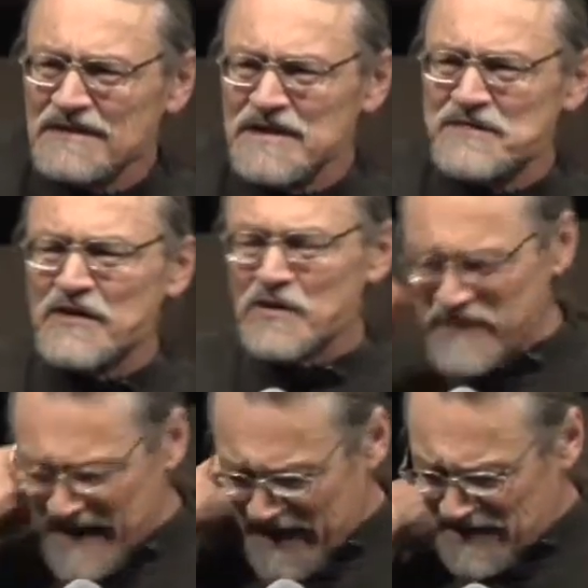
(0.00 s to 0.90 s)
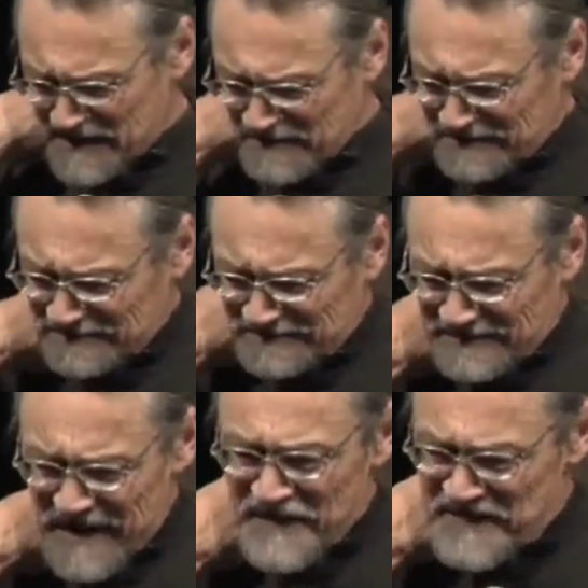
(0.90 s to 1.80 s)
He fell back,
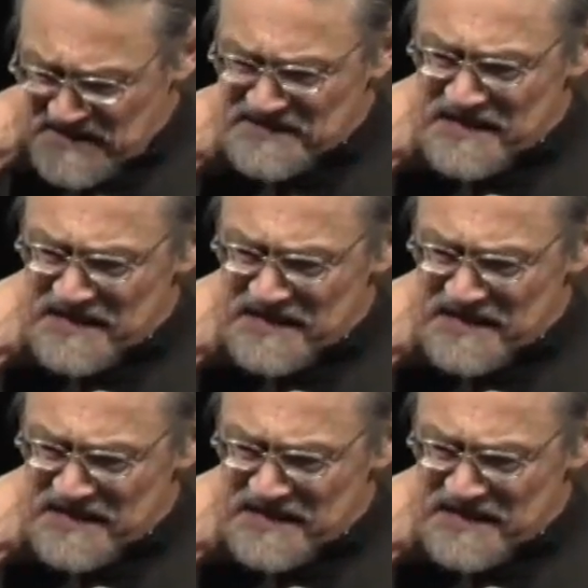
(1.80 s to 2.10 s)
and this